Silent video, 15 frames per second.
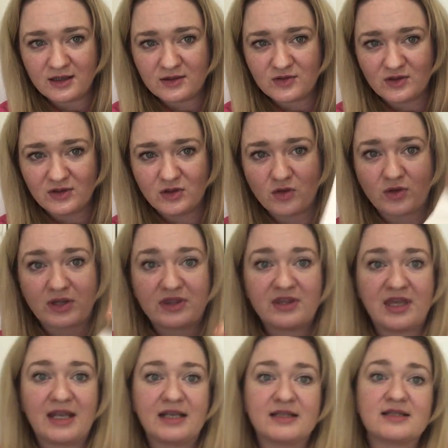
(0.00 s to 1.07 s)
sort of long and
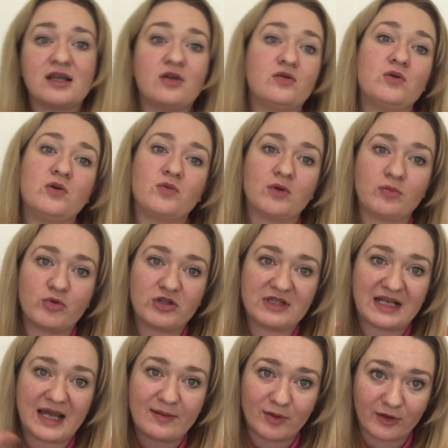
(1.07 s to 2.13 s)
thin. So you want to put
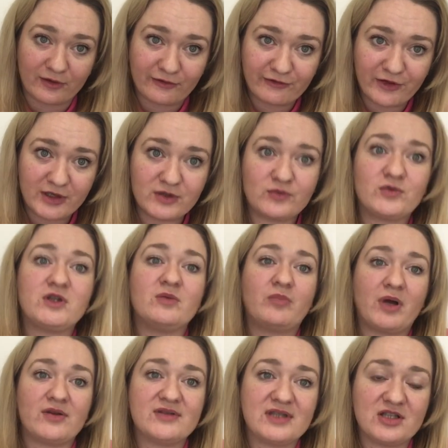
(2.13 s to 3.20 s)
a label on the front with the
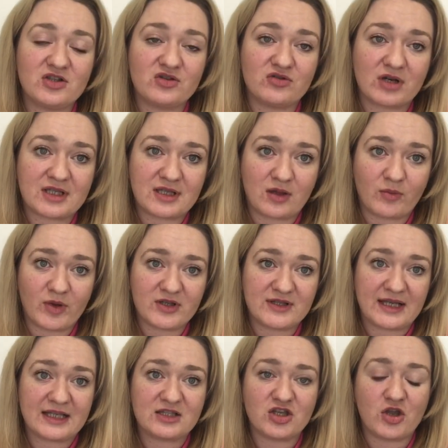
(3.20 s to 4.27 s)
postage address that you're
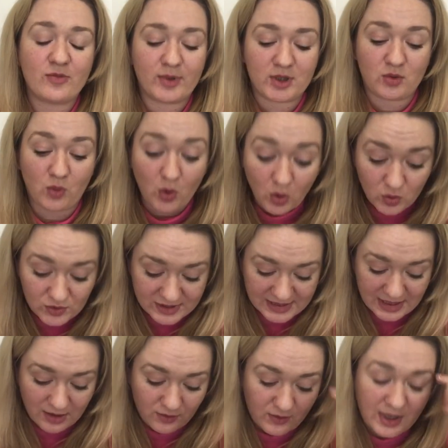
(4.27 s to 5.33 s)
posting it to, but you
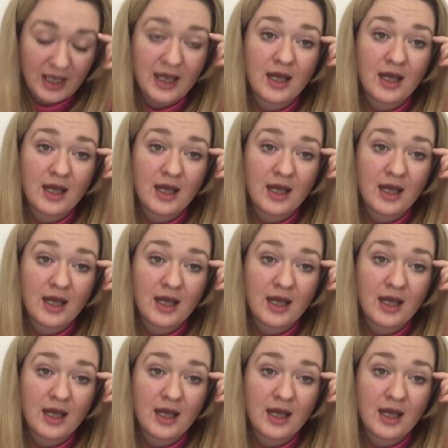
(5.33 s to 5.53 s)
also